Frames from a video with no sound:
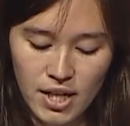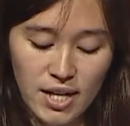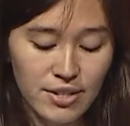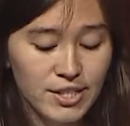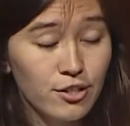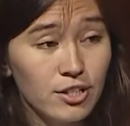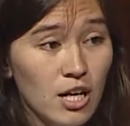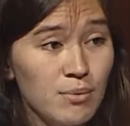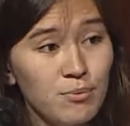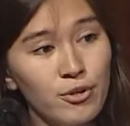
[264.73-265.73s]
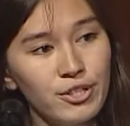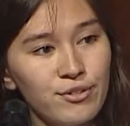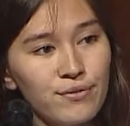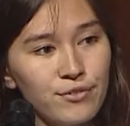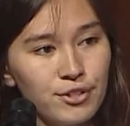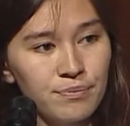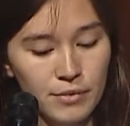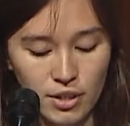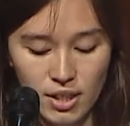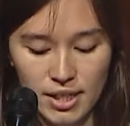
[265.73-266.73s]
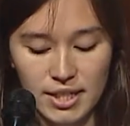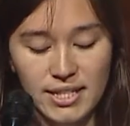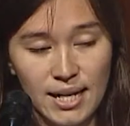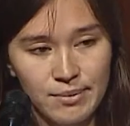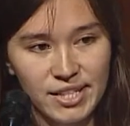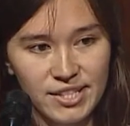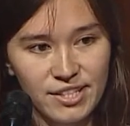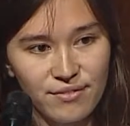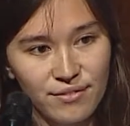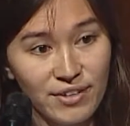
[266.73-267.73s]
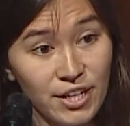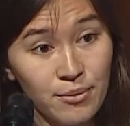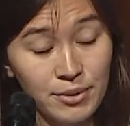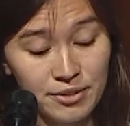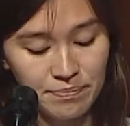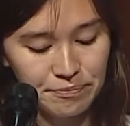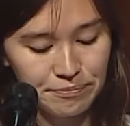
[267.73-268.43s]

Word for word: And this could not be more useful in a time sensitive environment.